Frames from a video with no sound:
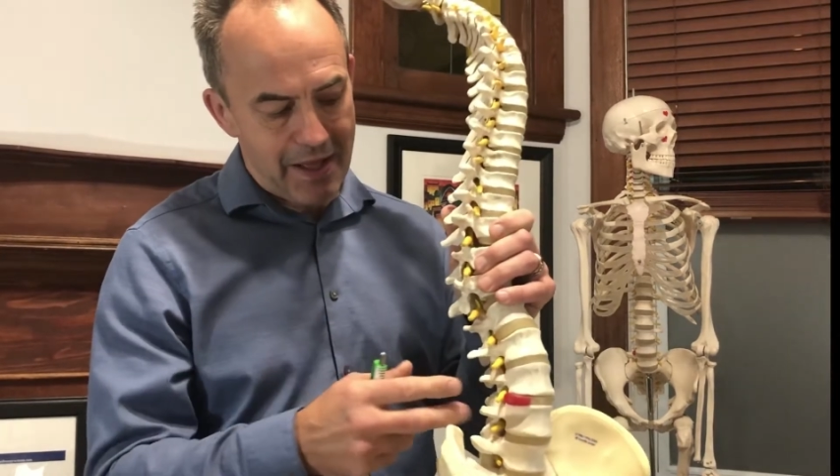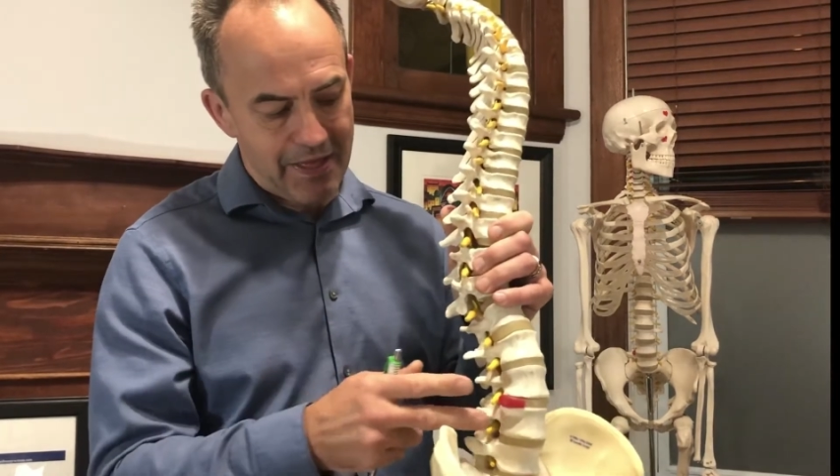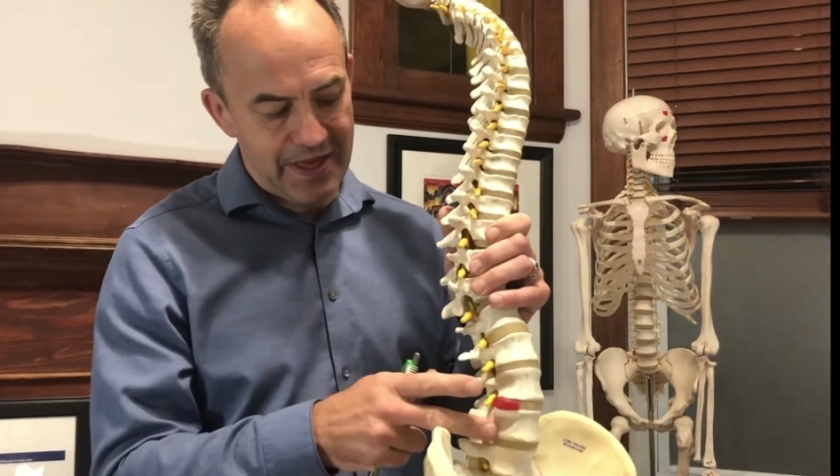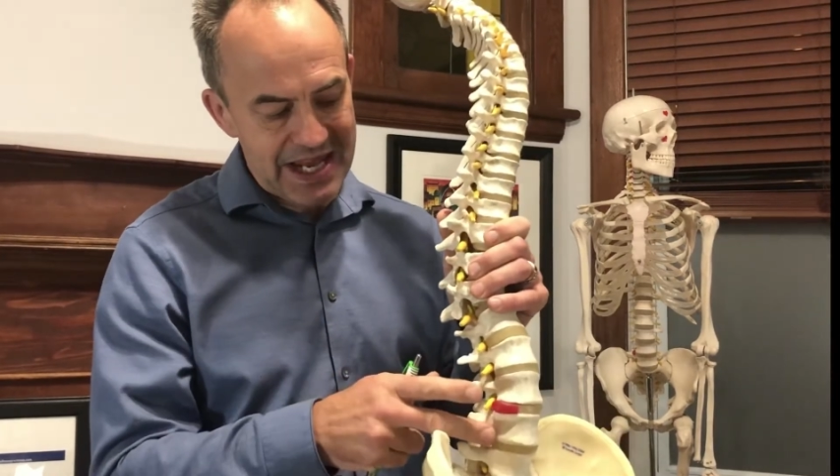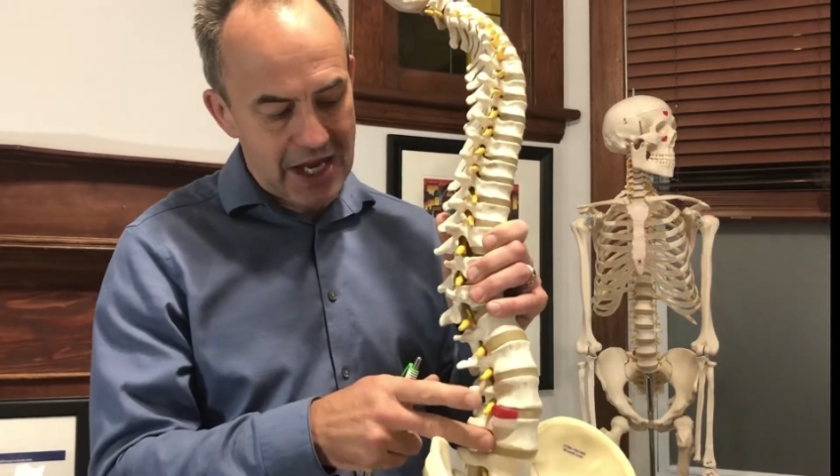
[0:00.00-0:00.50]

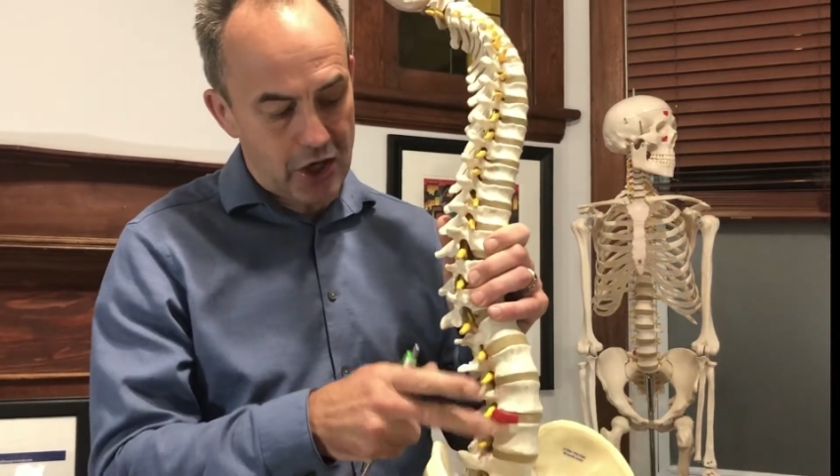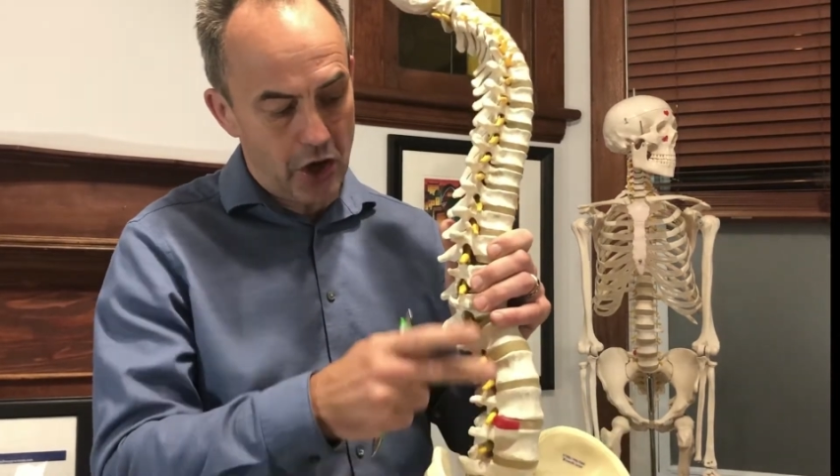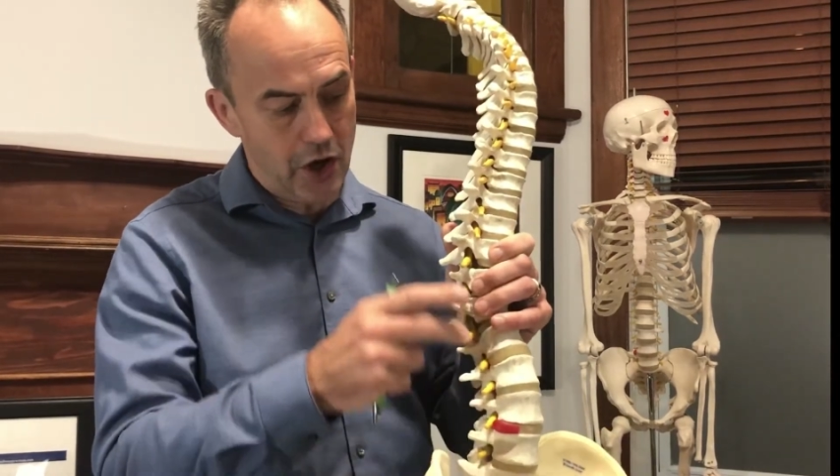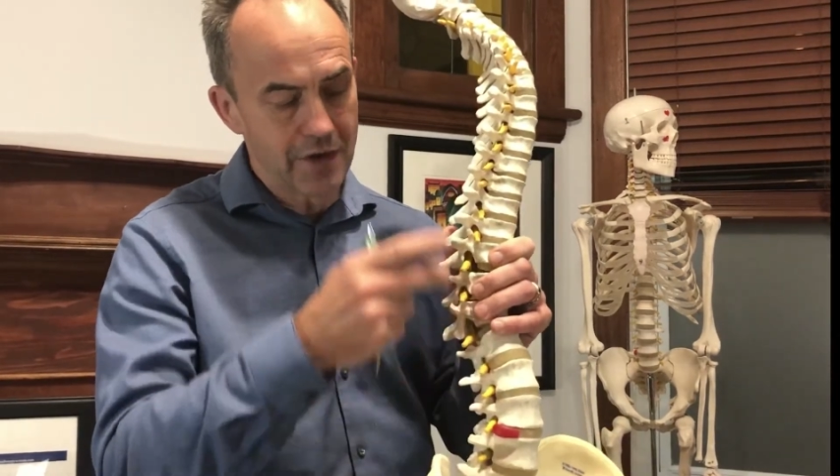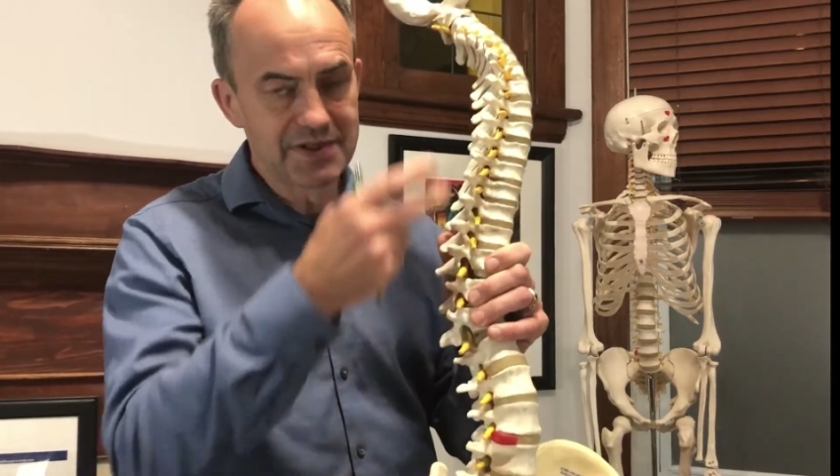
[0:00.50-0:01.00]
The
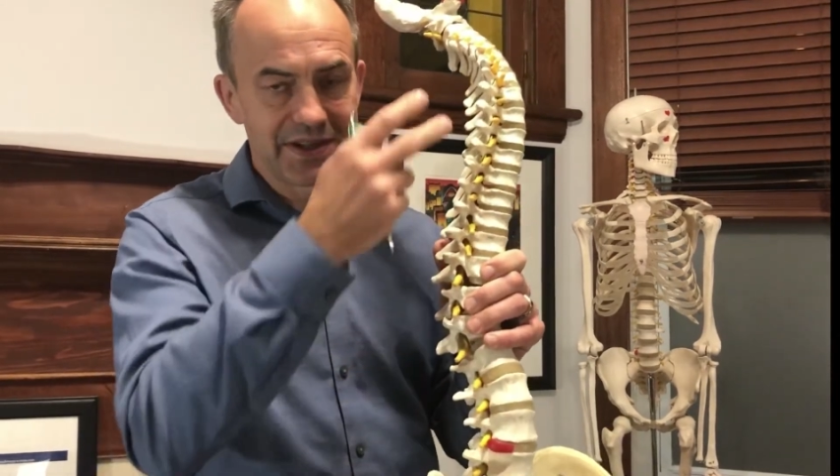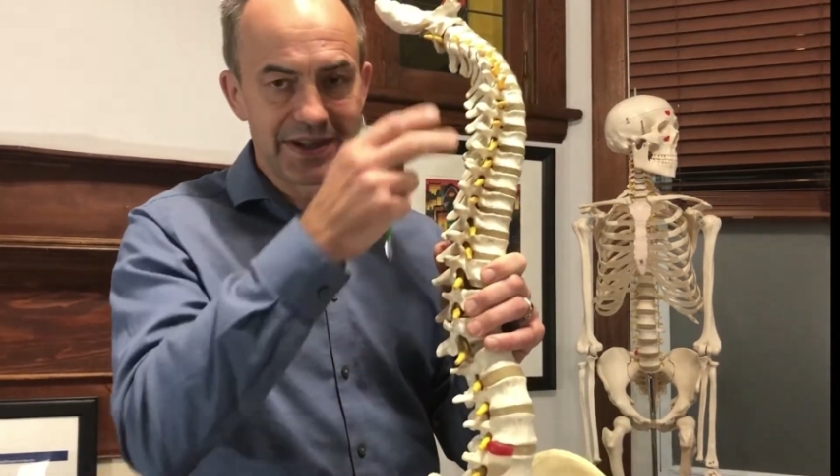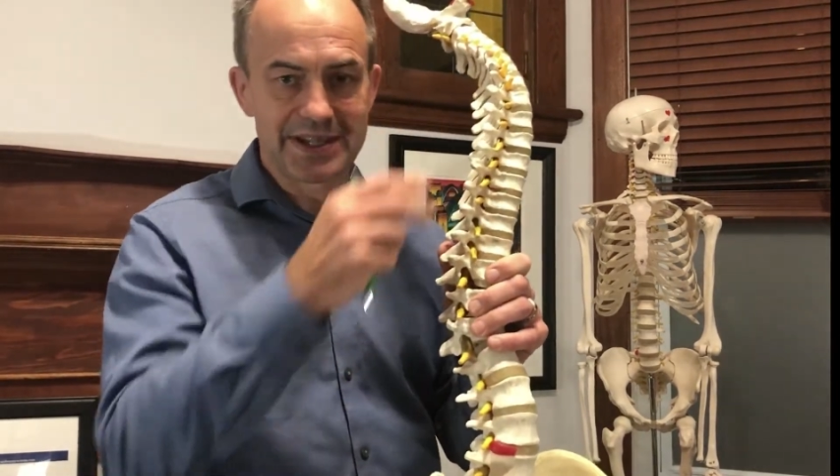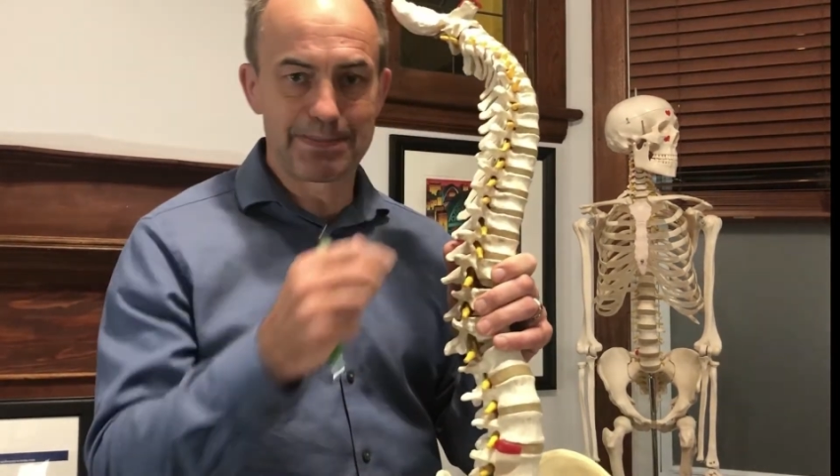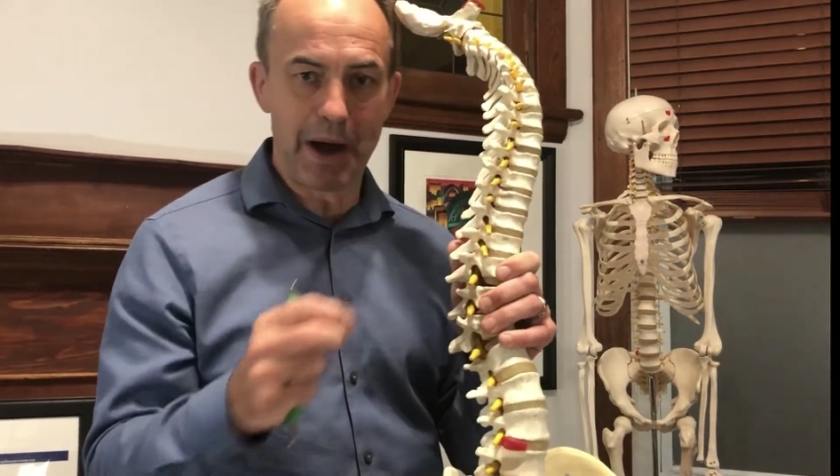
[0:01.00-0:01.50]
curves in
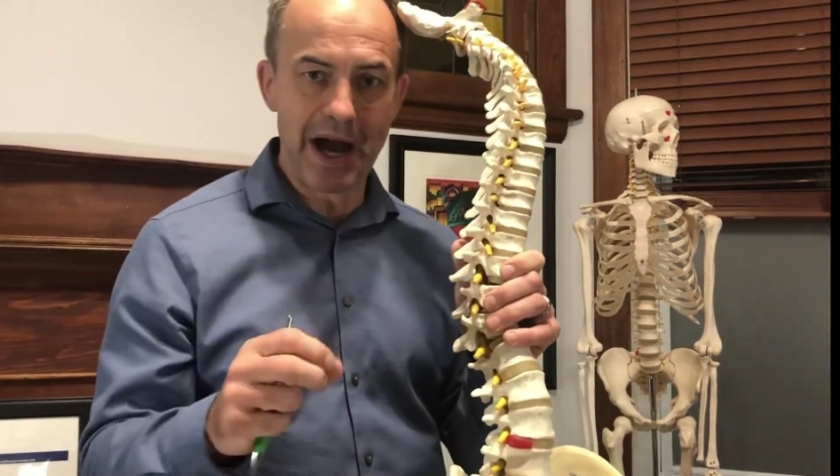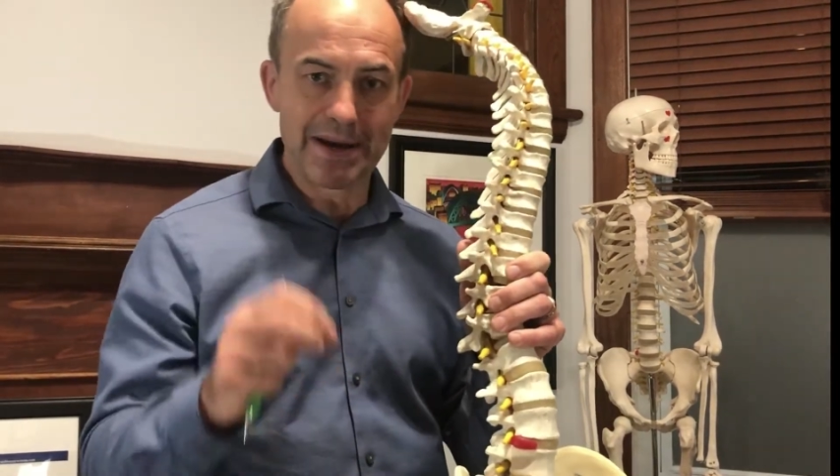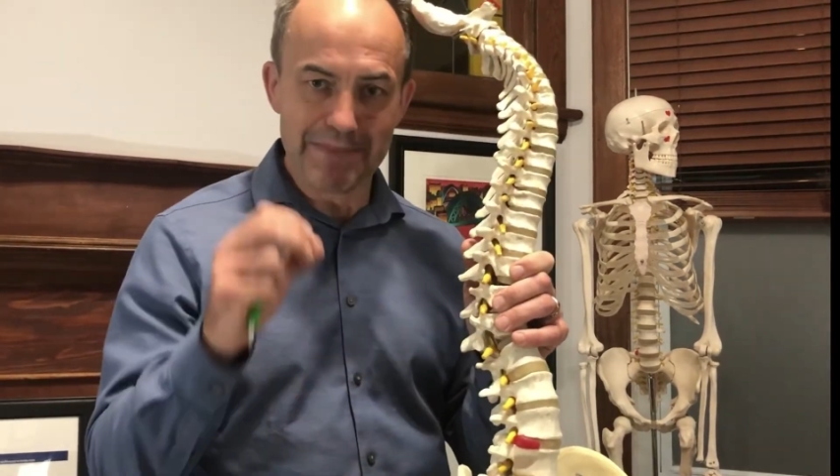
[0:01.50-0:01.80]
the spine